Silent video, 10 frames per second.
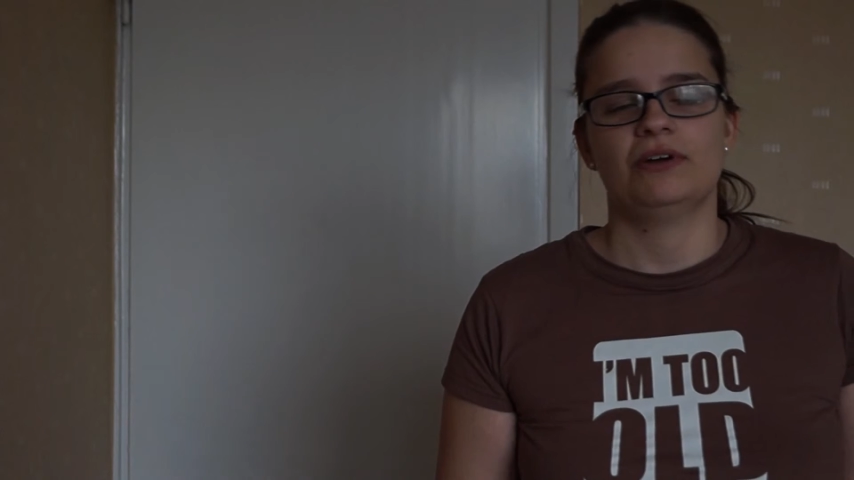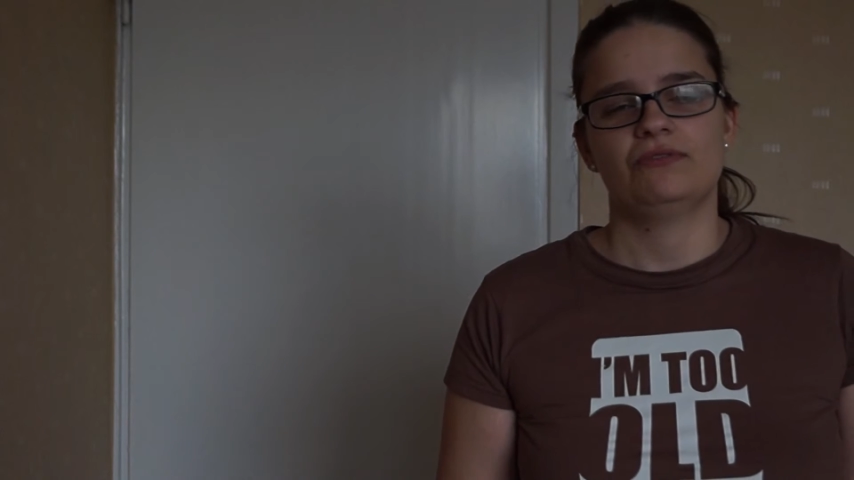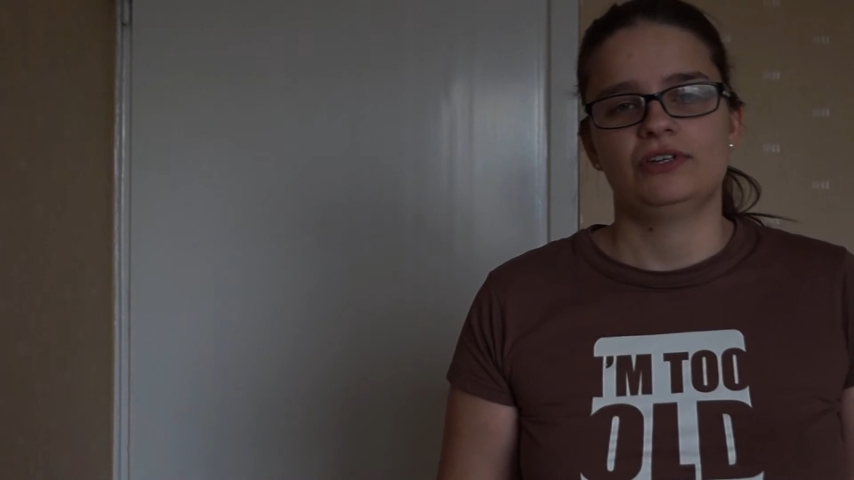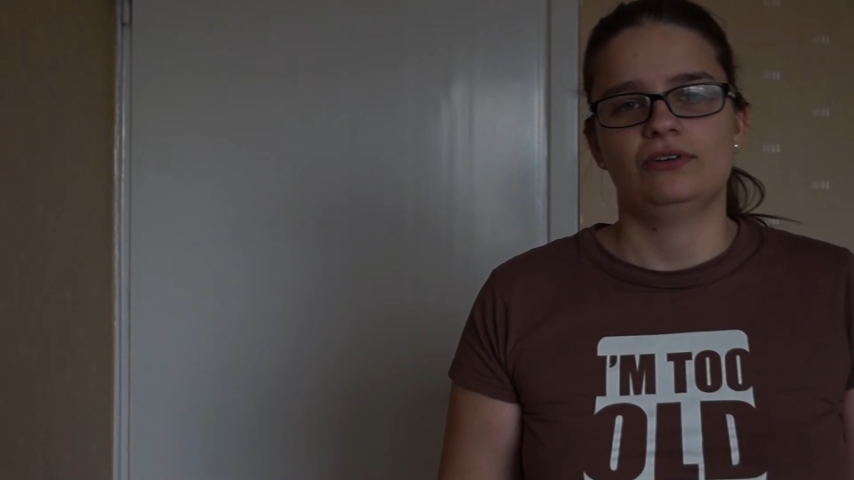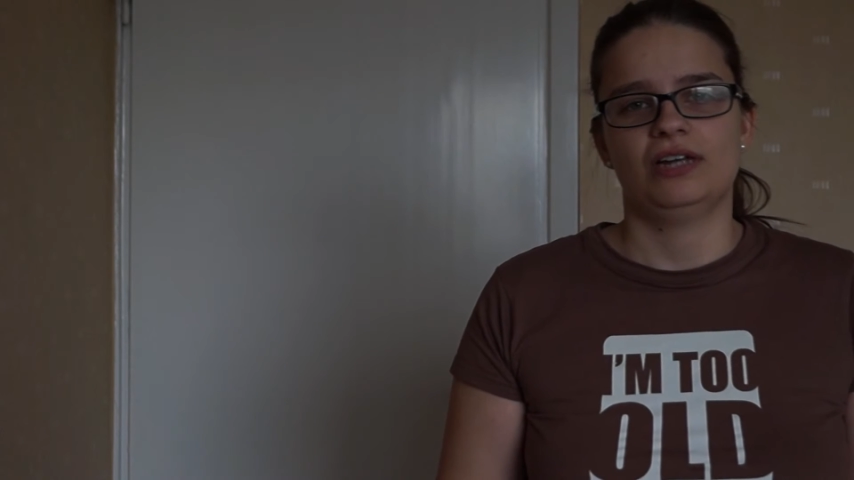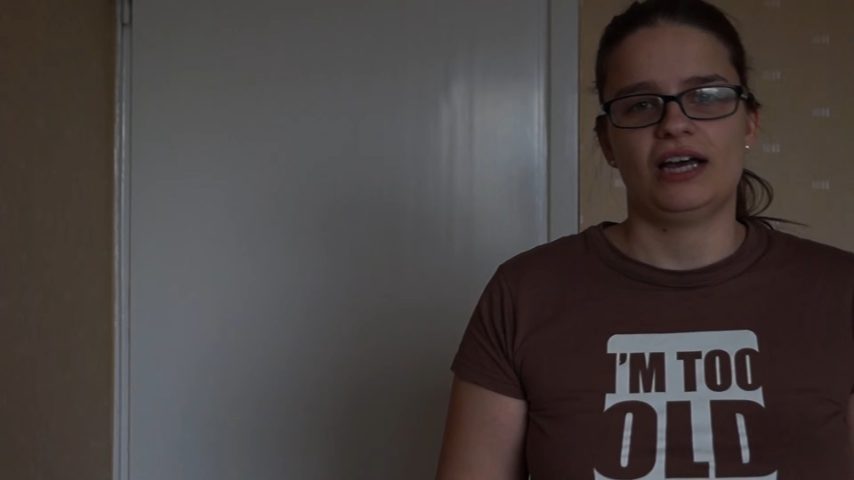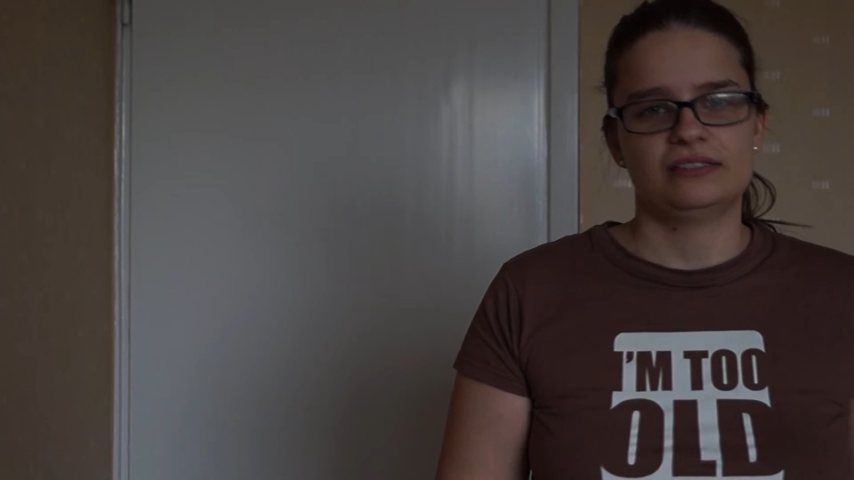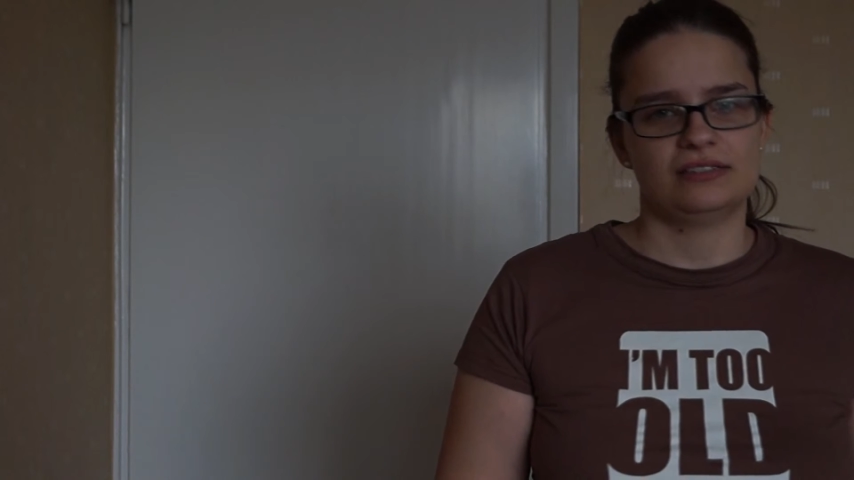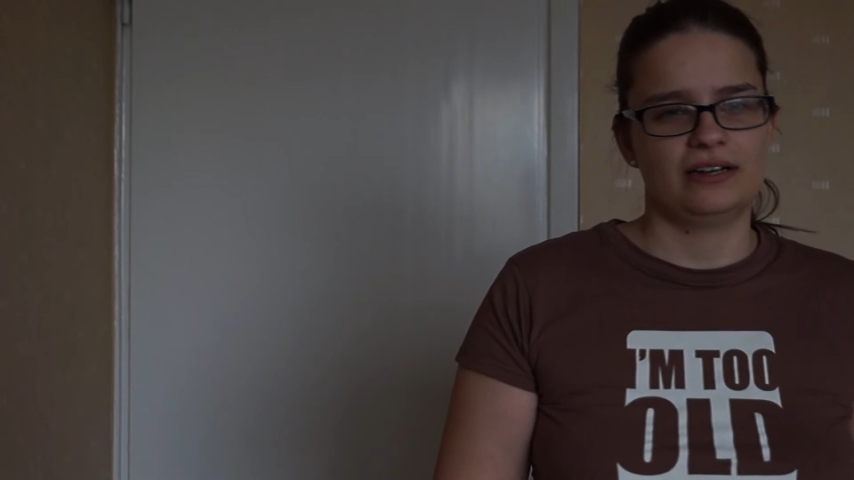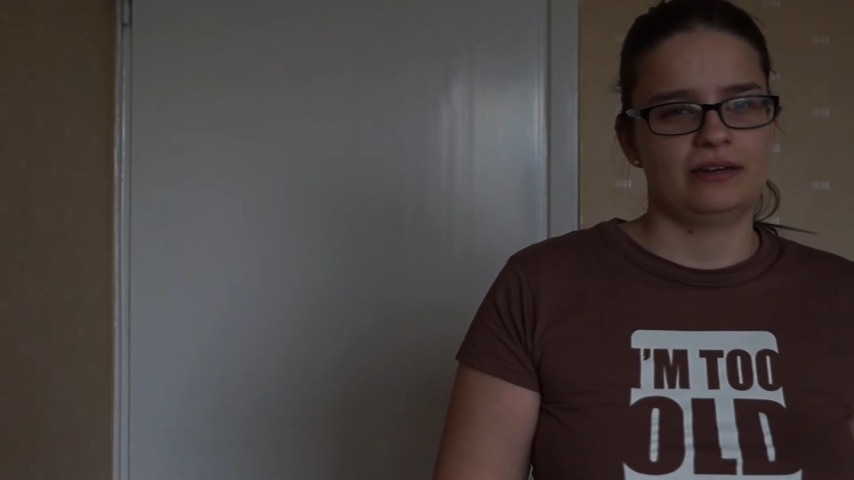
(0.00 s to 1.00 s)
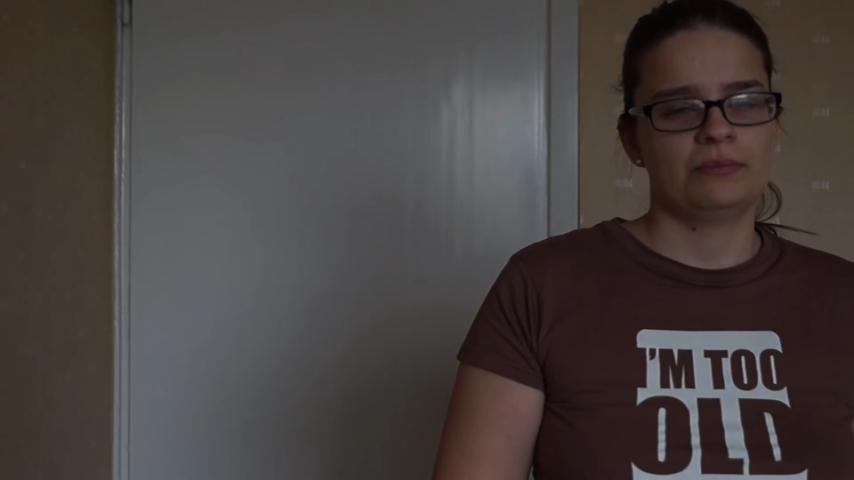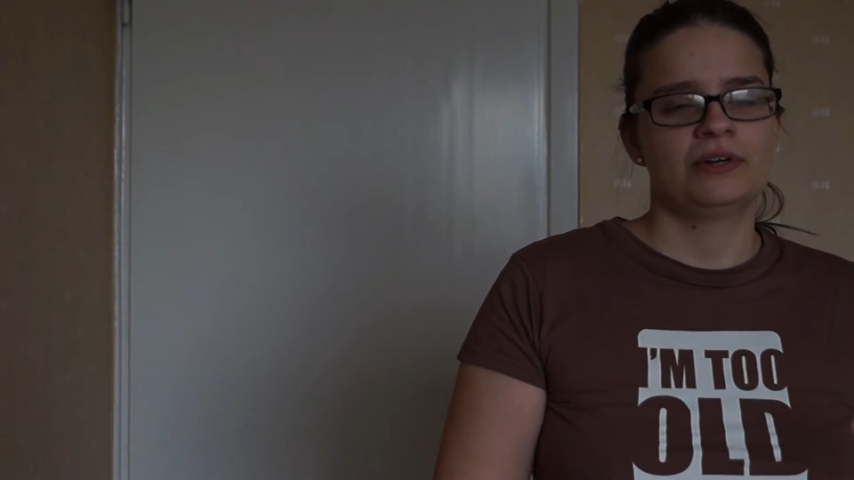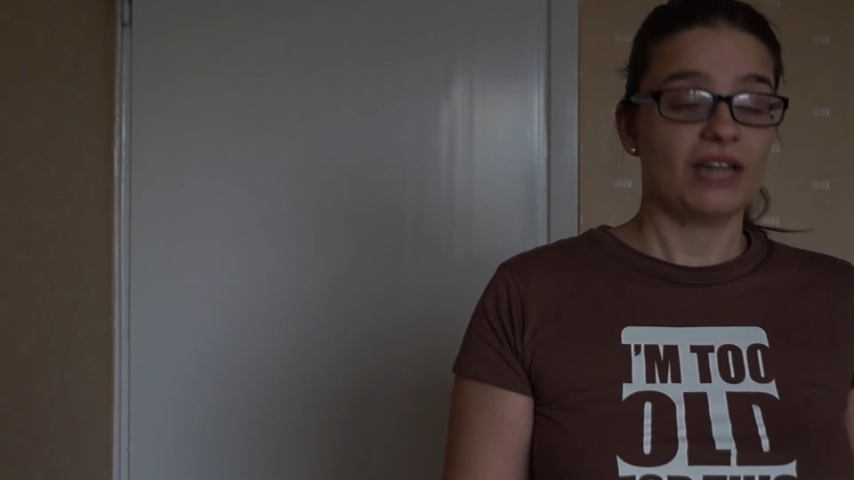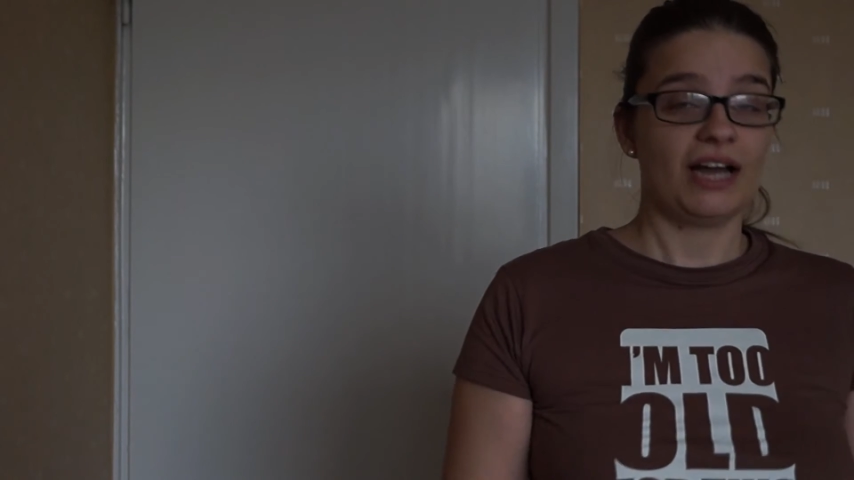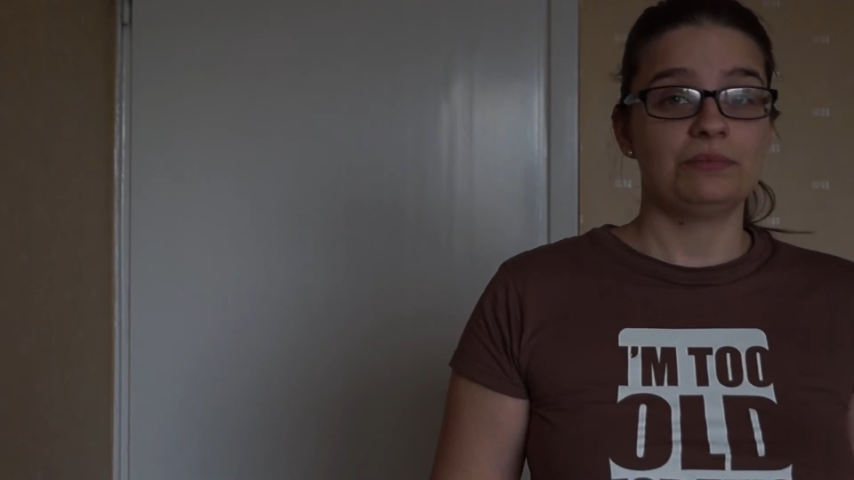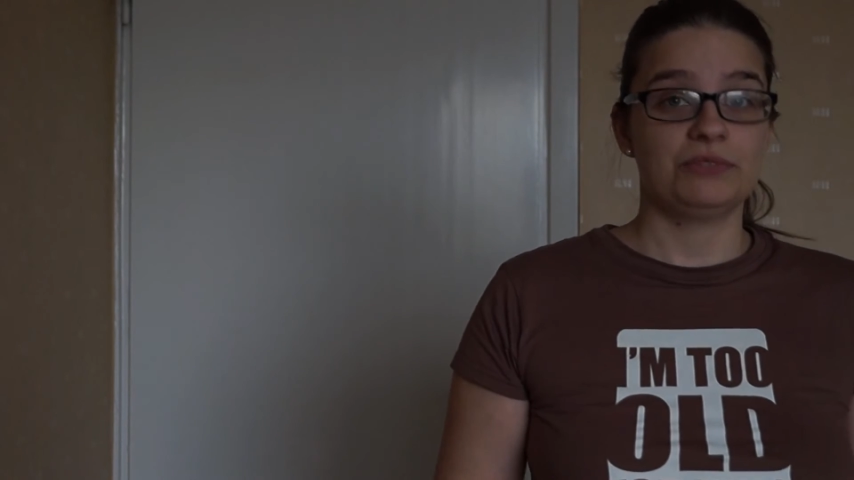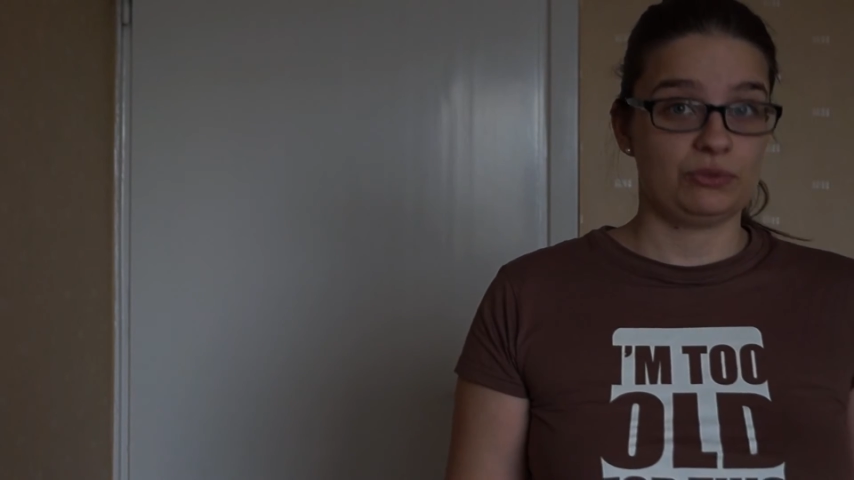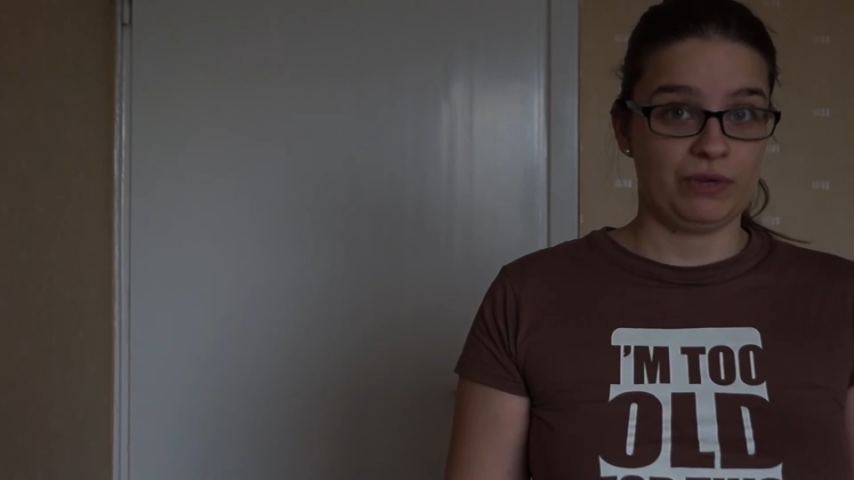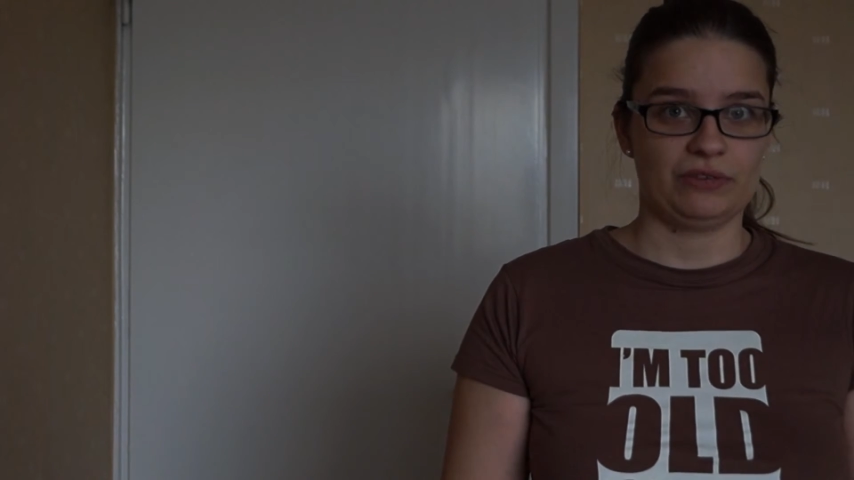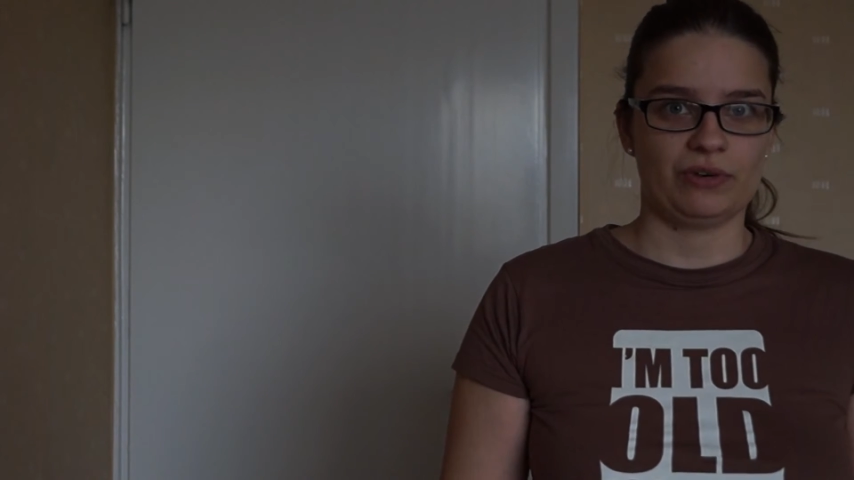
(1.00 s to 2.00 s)
my video last time. I'm in
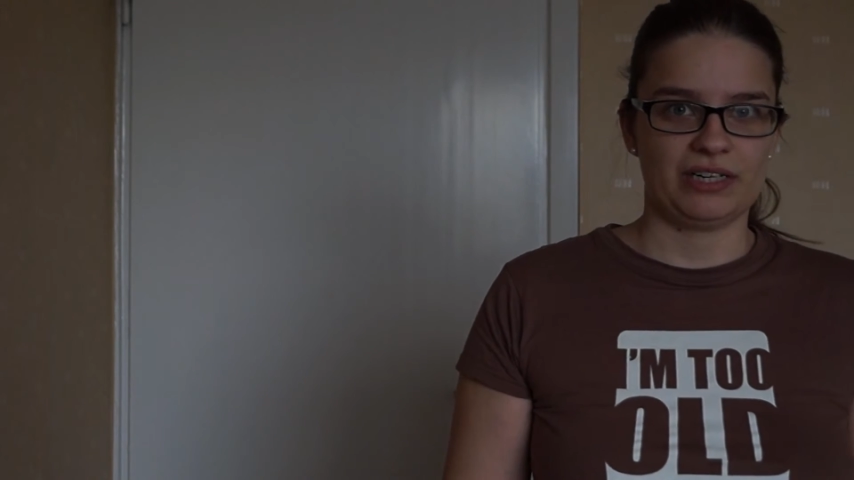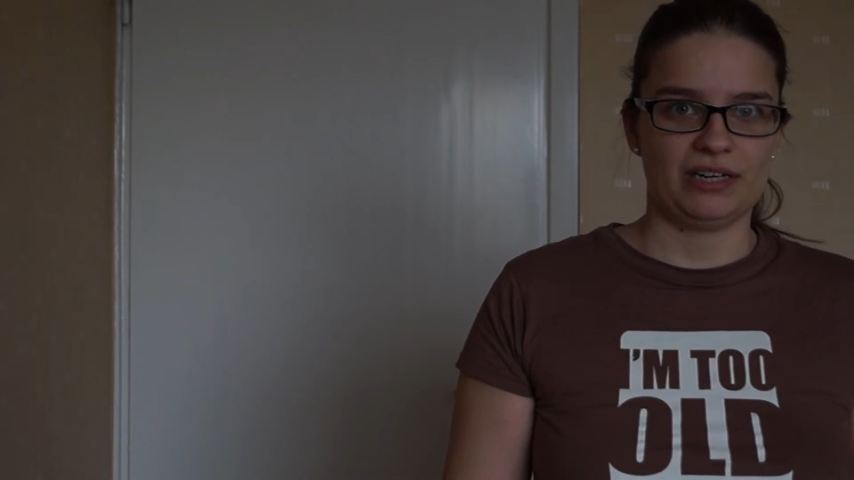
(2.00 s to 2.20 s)
Sweden right